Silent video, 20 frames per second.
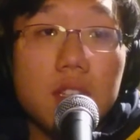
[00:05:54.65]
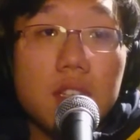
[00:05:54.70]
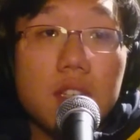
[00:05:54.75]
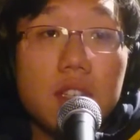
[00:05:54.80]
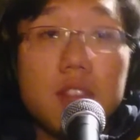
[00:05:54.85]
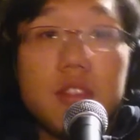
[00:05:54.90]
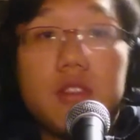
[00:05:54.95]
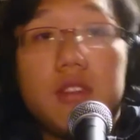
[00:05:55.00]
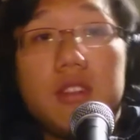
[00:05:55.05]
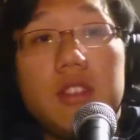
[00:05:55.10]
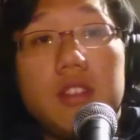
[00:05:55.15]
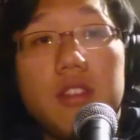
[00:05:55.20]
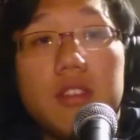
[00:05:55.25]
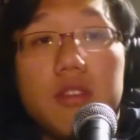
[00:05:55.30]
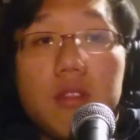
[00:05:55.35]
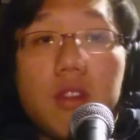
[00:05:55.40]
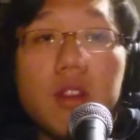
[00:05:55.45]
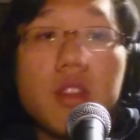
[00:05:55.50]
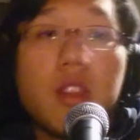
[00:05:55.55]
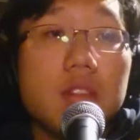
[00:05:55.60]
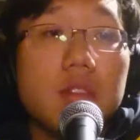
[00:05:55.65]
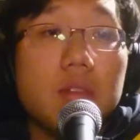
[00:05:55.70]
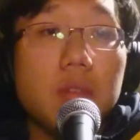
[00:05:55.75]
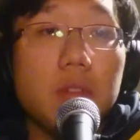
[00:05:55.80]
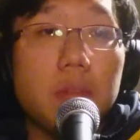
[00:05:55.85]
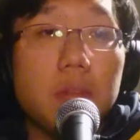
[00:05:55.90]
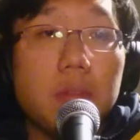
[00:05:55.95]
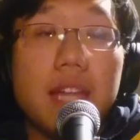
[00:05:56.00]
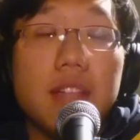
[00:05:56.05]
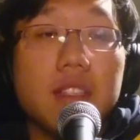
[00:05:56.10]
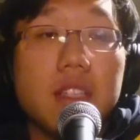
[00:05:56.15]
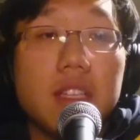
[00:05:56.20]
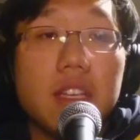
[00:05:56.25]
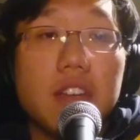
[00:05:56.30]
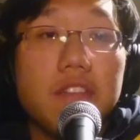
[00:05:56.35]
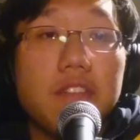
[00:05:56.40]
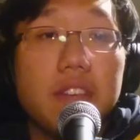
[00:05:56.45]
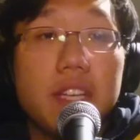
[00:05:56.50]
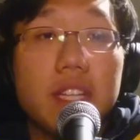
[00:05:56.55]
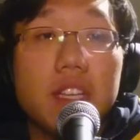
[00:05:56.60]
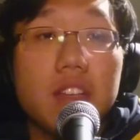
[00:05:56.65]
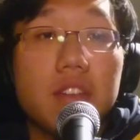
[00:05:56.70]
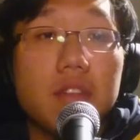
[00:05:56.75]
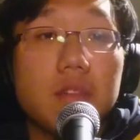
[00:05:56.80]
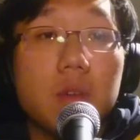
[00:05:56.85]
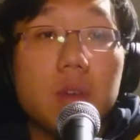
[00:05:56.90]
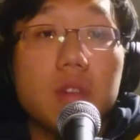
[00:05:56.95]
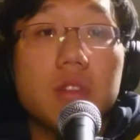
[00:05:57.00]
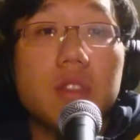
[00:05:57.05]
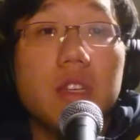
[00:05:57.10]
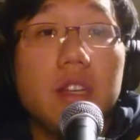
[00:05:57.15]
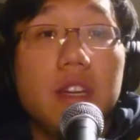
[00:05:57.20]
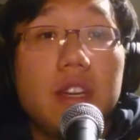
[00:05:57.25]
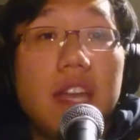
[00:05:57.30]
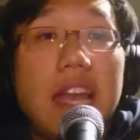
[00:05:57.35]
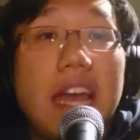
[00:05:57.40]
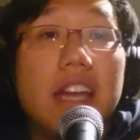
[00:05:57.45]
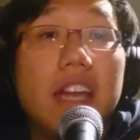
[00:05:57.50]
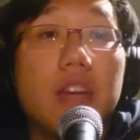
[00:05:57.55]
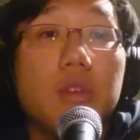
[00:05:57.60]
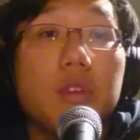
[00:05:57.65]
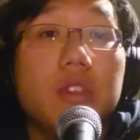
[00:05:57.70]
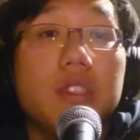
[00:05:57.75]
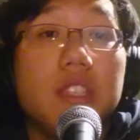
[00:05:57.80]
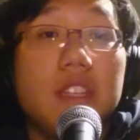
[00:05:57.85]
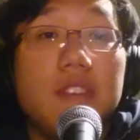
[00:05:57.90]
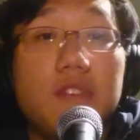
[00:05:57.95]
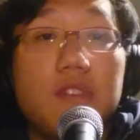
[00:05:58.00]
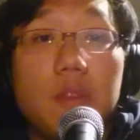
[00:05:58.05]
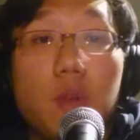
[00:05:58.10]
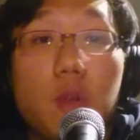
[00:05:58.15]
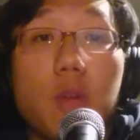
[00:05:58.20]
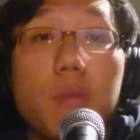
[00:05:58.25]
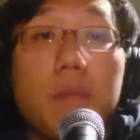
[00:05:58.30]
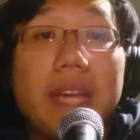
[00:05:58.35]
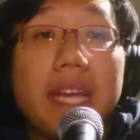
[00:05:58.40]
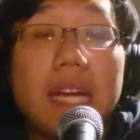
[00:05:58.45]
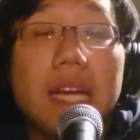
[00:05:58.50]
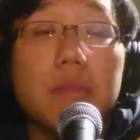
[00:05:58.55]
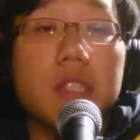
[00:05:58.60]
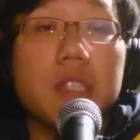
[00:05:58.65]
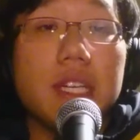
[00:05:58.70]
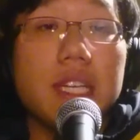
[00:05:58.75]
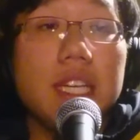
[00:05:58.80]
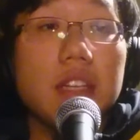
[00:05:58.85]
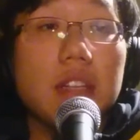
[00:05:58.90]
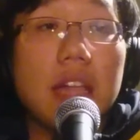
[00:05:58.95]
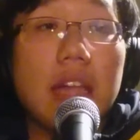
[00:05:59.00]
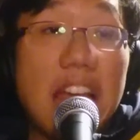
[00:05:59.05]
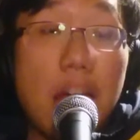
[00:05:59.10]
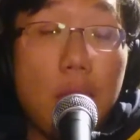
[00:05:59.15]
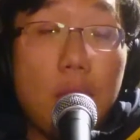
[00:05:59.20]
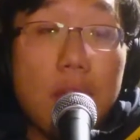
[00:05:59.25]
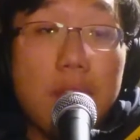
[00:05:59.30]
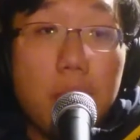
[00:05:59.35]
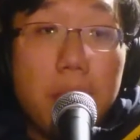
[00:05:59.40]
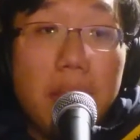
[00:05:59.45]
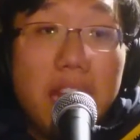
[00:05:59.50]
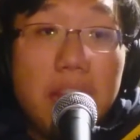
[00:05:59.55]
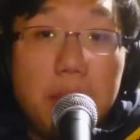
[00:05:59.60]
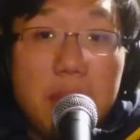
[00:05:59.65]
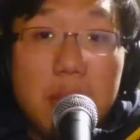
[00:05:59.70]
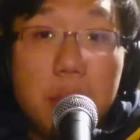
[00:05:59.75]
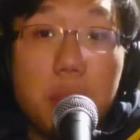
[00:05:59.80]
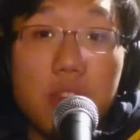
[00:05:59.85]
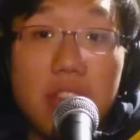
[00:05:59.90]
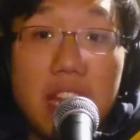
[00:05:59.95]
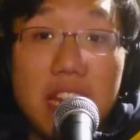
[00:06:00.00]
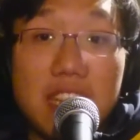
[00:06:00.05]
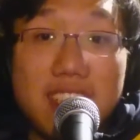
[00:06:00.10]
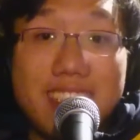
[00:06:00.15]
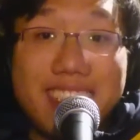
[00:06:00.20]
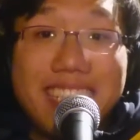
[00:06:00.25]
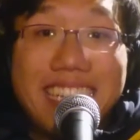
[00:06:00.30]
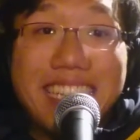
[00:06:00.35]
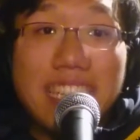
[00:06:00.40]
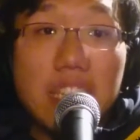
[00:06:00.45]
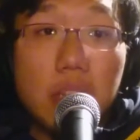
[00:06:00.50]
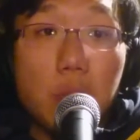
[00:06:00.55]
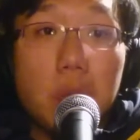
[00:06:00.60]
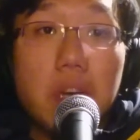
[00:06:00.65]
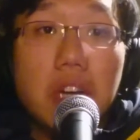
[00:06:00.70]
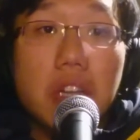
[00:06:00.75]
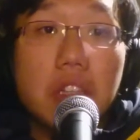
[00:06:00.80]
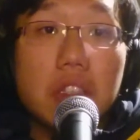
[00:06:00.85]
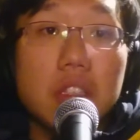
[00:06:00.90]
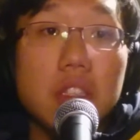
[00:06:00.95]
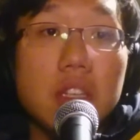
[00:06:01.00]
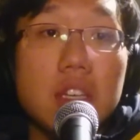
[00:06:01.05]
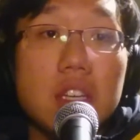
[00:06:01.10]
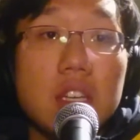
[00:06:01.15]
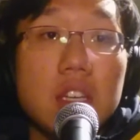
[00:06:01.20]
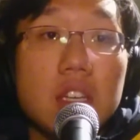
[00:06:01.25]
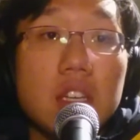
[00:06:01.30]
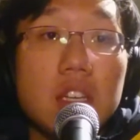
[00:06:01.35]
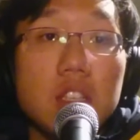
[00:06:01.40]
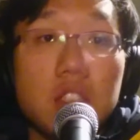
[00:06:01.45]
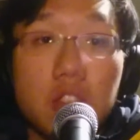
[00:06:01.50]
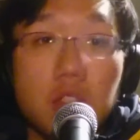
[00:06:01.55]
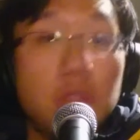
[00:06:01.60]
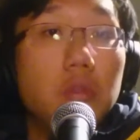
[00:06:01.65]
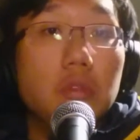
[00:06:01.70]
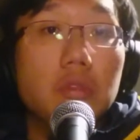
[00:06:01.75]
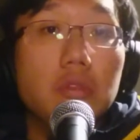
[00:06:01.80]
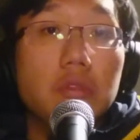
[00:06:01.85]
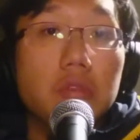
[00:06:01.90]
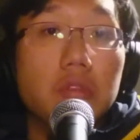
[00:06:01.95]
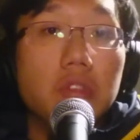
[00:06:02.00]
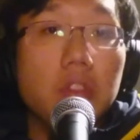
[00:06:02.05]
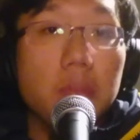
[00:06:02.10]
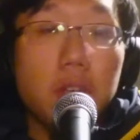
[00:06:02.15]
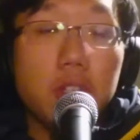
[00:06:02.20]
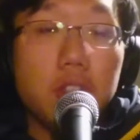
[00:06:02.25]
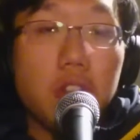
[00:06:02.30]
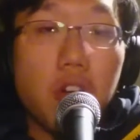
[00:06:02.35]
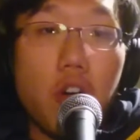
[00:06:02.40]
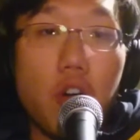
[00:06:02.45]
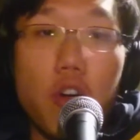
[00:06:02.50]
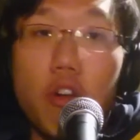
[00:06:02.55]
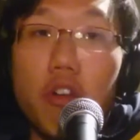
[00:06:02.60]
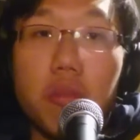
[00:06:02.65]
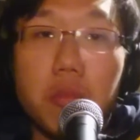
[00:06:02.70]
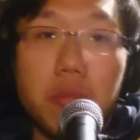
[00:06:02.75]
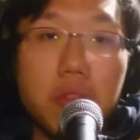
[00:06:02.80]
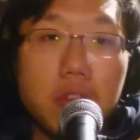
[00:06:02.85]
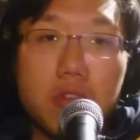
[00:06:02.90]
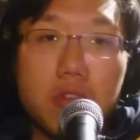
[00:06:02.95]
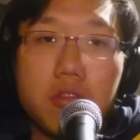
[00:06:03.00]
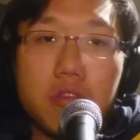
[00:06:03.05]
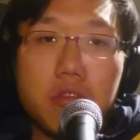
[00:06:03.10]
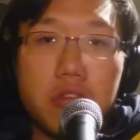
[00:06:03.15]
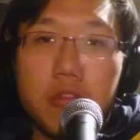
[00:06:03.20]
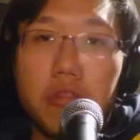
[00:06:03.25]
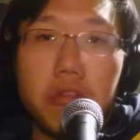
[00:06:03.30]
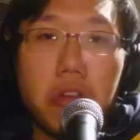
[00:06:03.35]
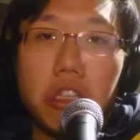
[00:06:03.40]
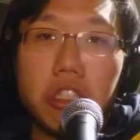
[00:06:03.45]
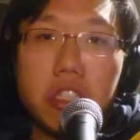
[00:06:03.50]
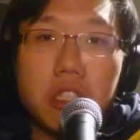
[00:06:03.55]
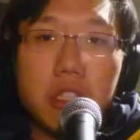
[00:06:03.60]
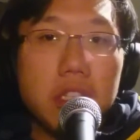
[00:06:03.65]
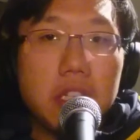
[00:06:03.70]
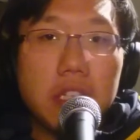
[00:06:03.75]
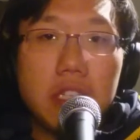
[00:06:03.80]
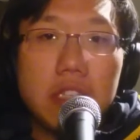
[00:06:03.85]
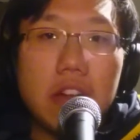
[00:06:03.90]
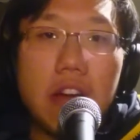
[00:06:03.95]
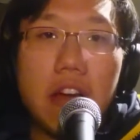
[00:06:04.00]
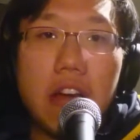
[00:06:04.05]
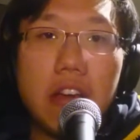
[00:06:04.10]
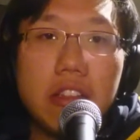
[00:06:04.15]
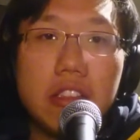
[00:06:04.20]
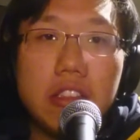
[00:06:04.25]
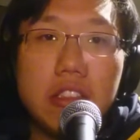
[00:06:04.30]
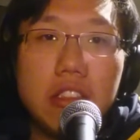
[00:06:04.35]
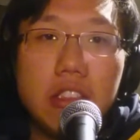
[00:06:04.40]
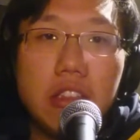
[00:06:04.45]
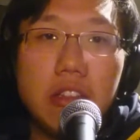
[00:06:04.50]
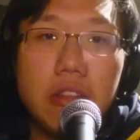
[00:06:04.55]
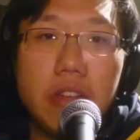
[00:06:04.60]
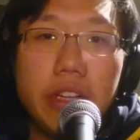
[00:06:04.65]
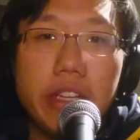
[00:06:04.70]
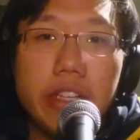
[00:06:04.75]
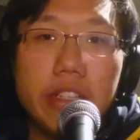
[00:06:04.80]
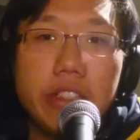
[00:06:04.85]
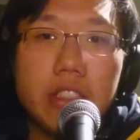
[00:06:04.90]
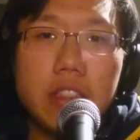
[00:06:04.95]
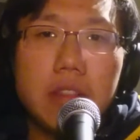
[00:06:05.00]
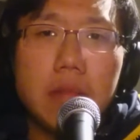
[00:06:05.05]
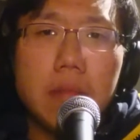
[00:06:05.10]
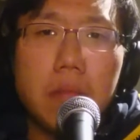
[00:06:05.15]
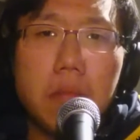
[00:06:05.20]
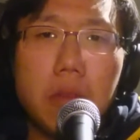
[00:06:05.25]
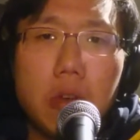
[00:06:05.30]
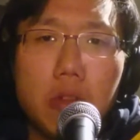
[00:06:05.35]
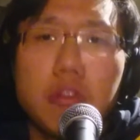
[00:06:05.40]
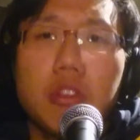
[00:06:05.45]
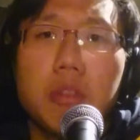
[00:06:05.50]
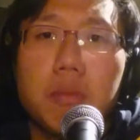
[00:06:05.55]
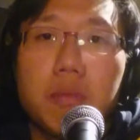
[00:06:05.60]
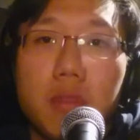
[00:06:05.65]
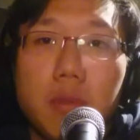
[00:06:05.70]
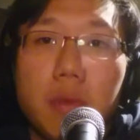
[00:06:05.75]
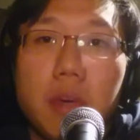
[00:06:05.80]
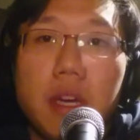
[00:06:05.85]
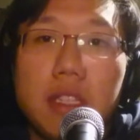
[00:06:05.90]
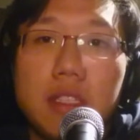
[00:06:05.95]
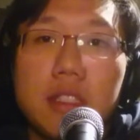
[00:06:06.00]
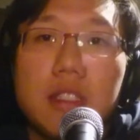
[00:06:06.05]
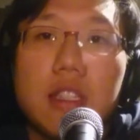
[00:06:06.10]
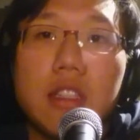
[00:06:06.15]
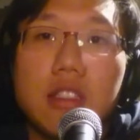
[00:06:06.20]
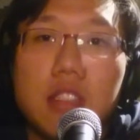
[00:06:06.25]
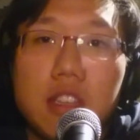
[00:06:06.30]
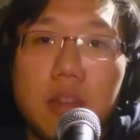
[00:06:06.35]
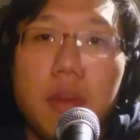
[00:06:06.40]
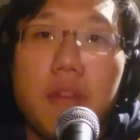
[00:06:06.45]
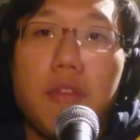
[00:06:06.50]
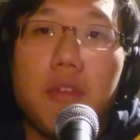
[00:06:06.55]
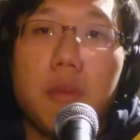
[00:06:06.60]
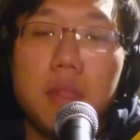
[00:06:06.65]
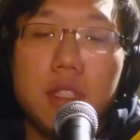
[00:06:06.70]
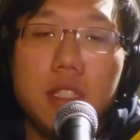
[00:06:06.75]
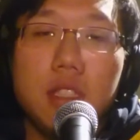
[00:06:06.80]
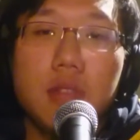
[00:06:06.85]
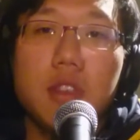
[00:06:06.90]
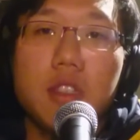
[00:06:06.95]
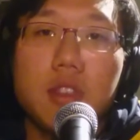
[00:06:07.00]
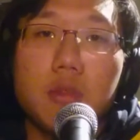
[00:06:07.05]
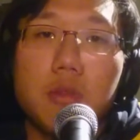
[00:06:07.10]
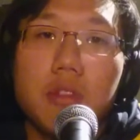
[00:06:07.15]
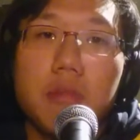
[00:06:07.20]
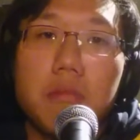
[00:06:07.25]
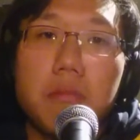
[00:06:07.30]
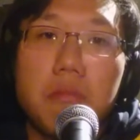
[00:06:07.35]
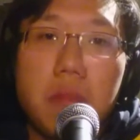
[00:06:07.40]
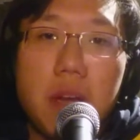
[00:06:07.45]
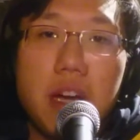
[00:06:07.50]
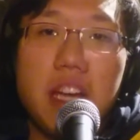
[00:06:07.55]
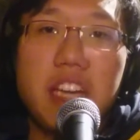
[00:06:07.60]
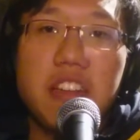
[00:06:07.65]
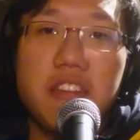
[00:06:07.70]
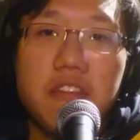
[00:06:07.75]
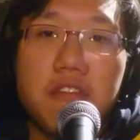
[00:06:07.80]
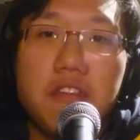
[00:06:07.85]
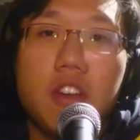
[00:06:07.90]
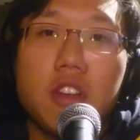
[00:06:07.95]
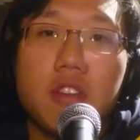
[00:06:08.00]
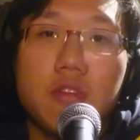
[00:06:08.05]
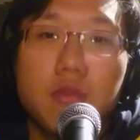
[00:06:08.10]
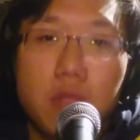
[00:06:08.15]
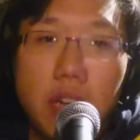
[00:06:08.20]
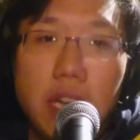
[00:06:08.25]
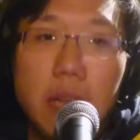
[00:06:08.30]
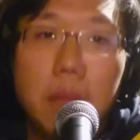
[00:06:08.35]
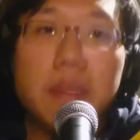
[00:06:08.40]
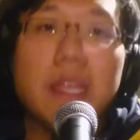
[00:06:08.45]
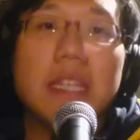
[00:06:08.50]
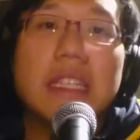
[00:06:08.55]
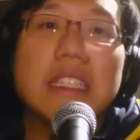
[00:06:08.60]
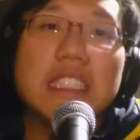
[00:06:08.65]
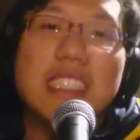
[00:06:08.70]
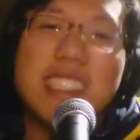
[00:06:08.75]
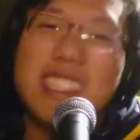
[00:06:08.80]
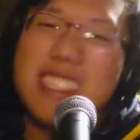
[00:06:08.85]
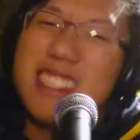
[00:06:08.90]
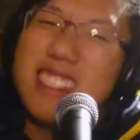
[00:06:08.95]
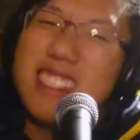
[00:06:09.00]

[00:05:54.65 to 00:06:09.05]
She's struggling with balancing a feeling of constant inadequacy from not being able to heal however many people that are sick in the world. School, the most horrible crush in the entire series in multiple ways, and that's coming from a series with mindfuck rapings.